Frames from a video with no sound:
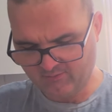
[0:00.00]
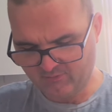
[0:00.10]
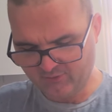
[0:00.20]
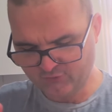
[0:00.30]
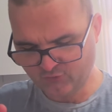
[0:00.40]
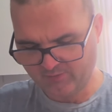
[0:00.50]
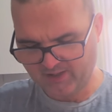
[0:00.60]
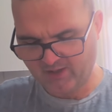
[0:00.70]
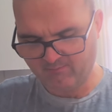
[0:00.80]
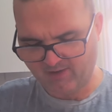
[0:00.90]
the strawberry
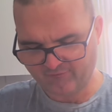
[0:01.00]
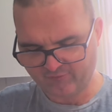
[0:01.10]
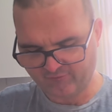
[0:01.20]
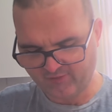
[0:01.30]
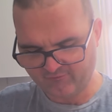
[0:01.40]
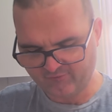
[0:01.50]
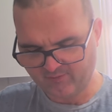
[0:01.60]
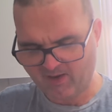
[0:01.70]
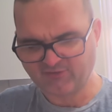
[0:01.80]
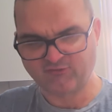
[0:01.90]
kind of masks the taste of the
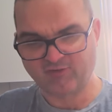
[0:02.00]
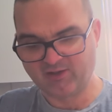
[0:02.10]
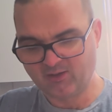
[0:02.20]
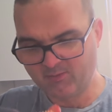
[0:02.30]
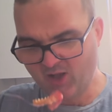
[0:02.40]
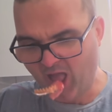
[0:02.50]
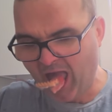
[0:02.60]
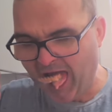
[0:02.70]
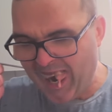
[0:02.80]
pasta a little bit.